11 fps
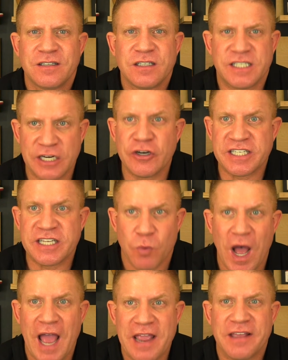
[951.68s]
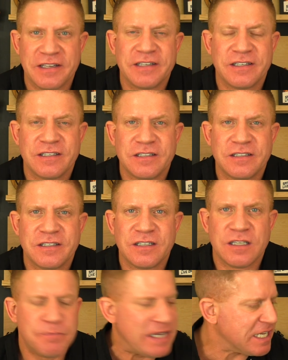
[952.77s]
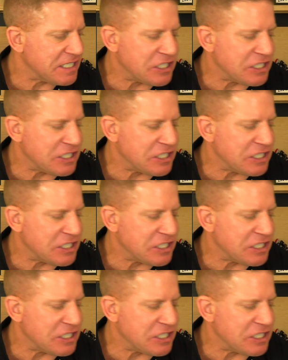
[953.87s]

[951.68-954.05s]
Seriously, why? Because